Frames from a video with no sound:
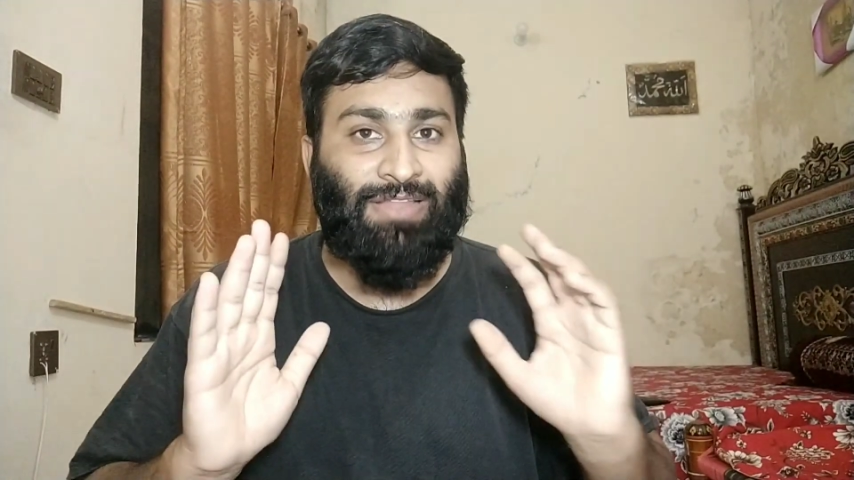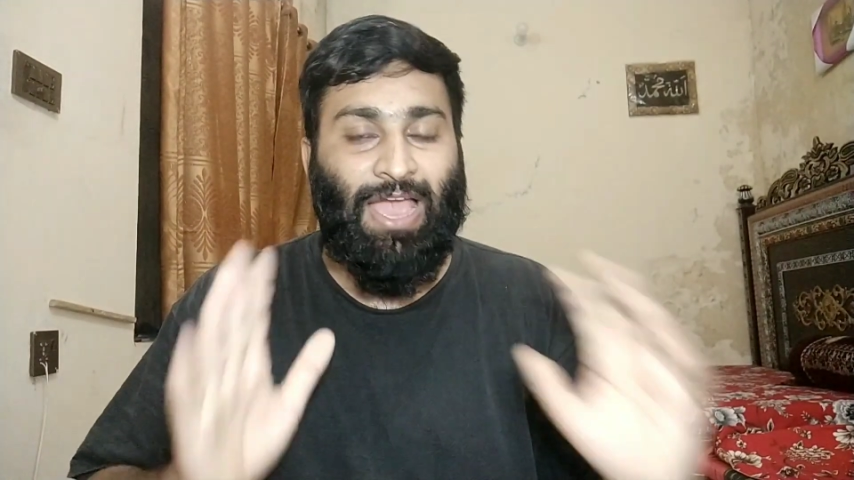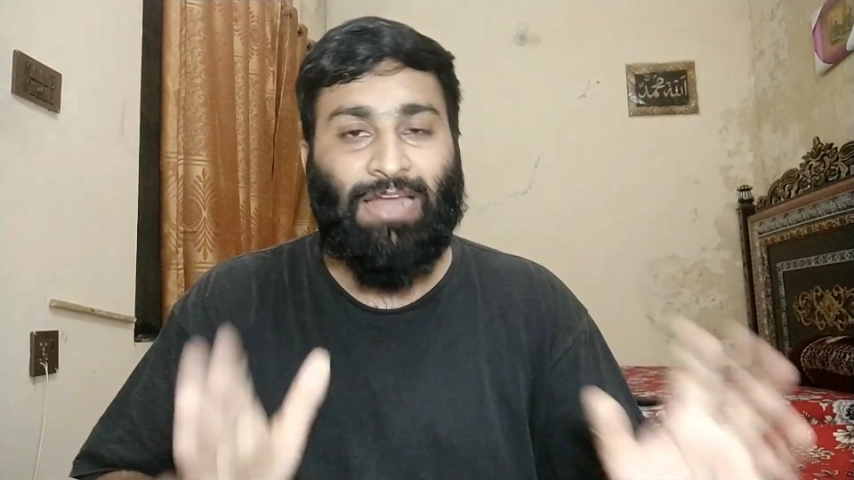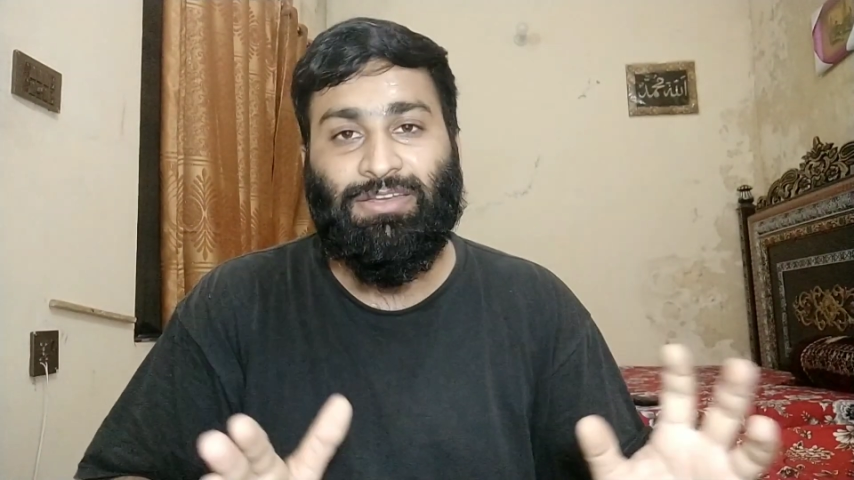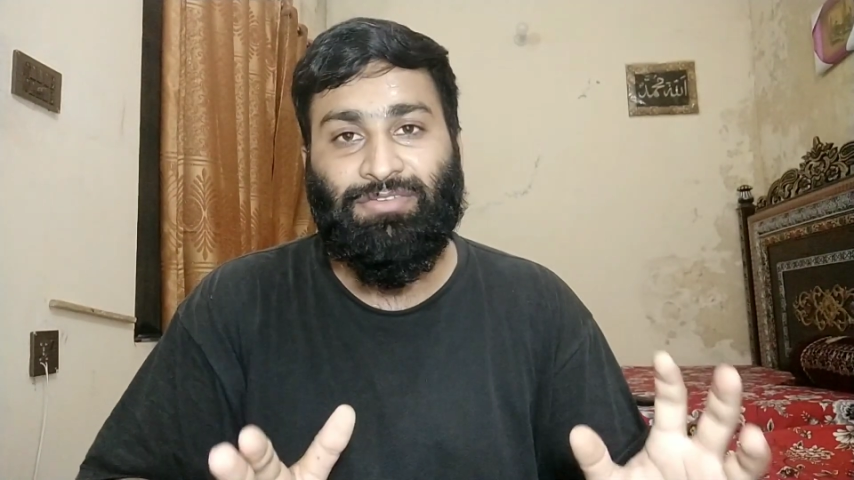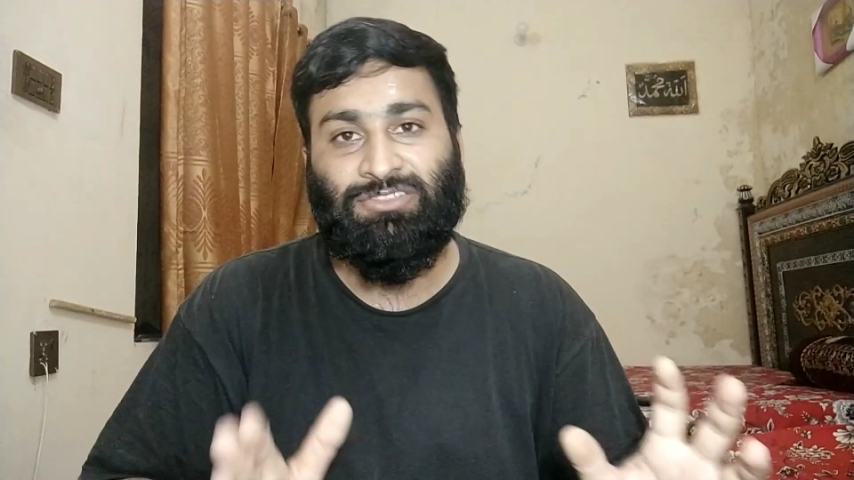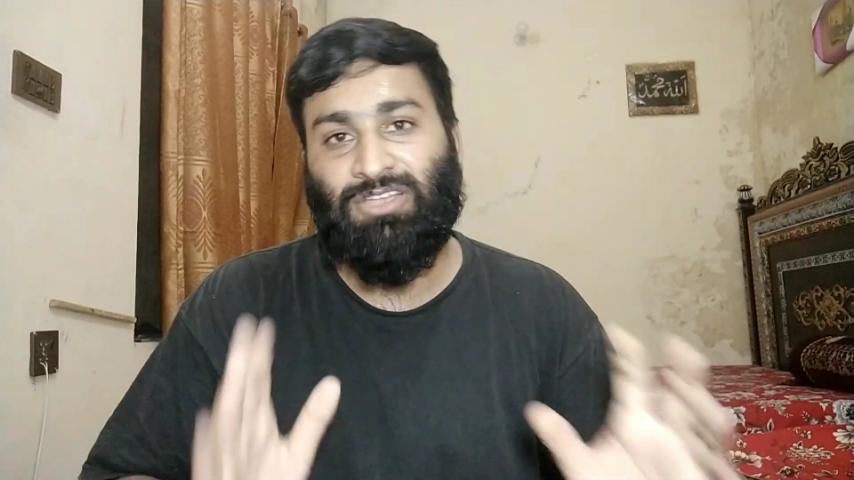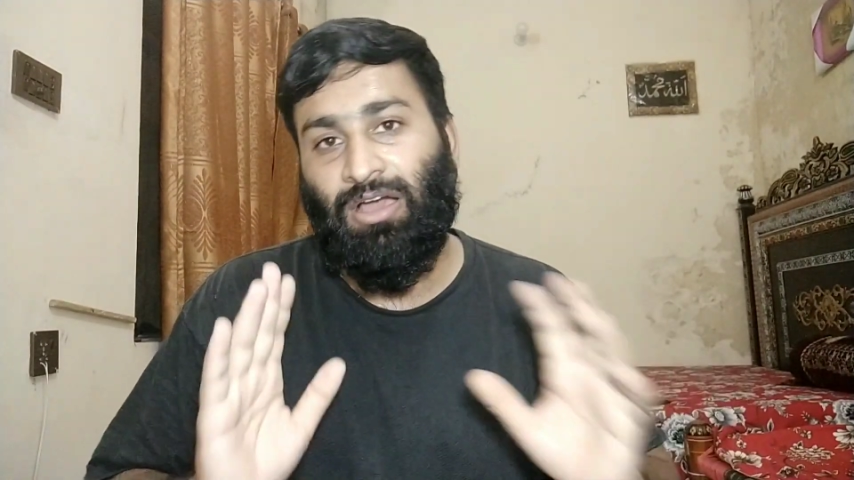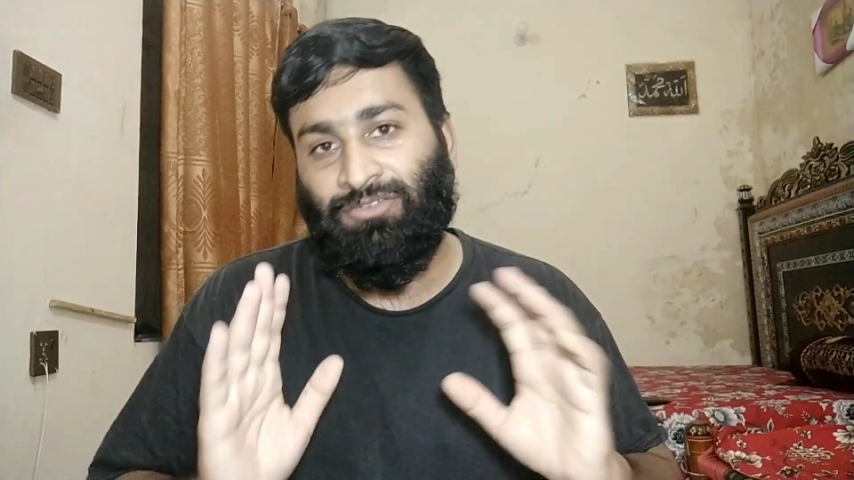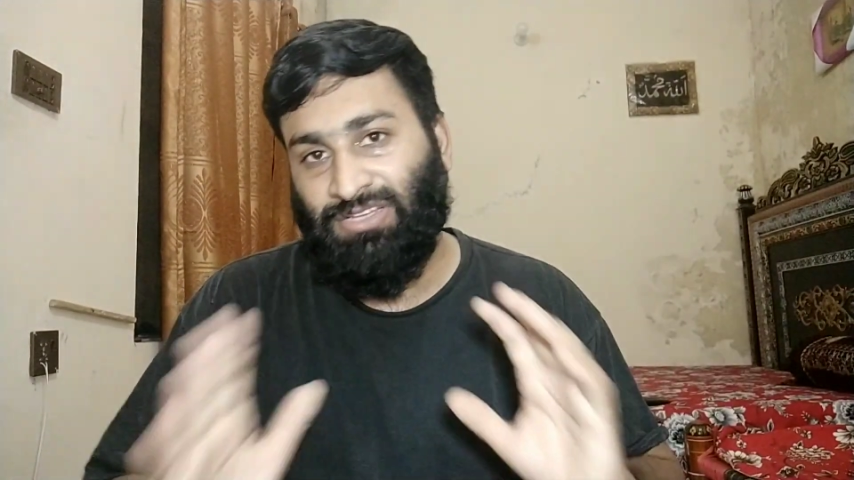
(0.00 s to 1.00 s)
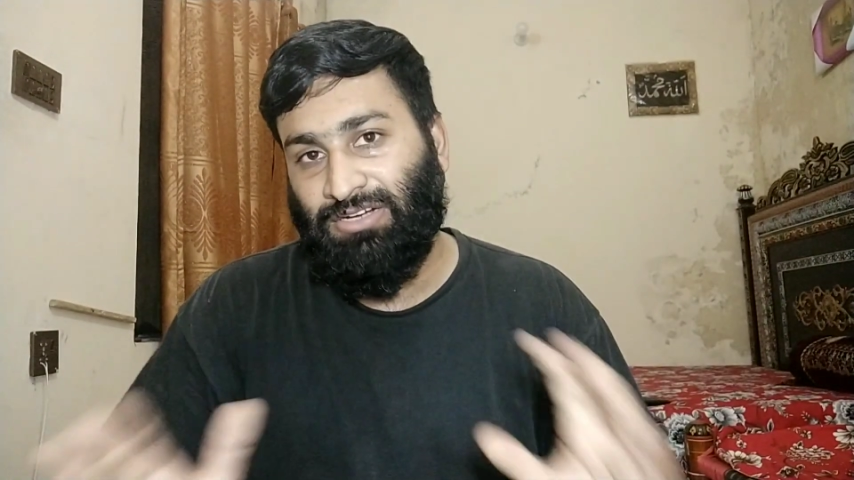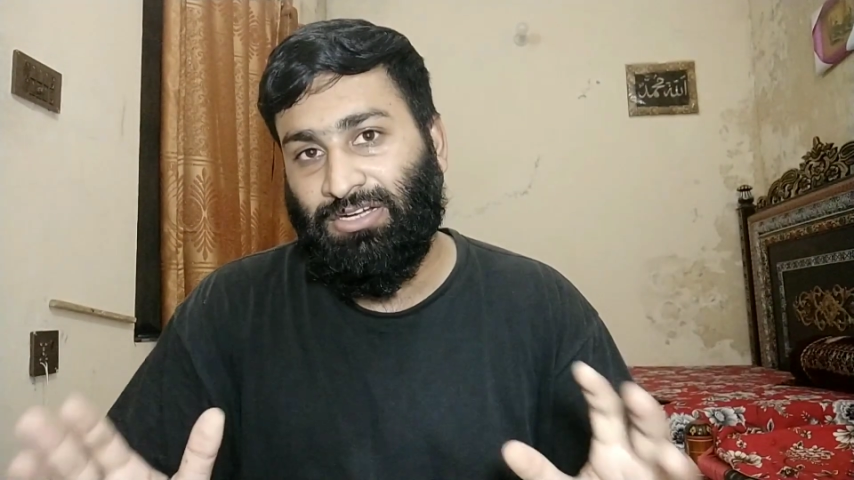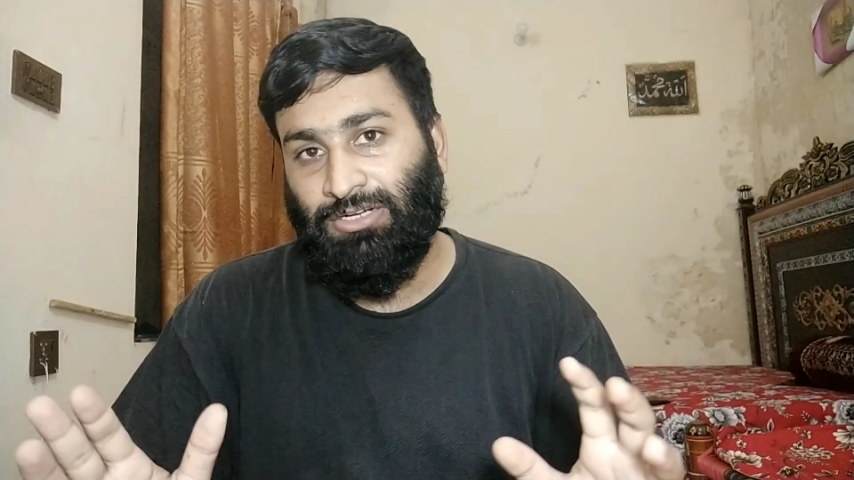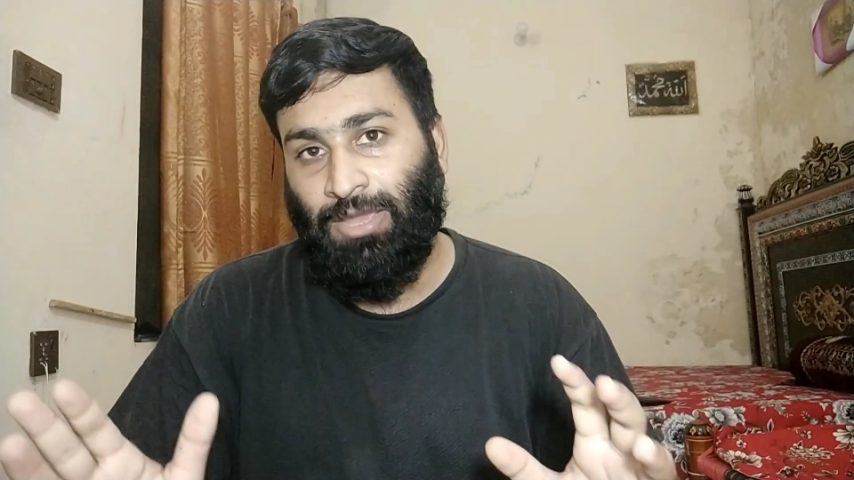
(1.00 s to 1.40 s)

the activation of certain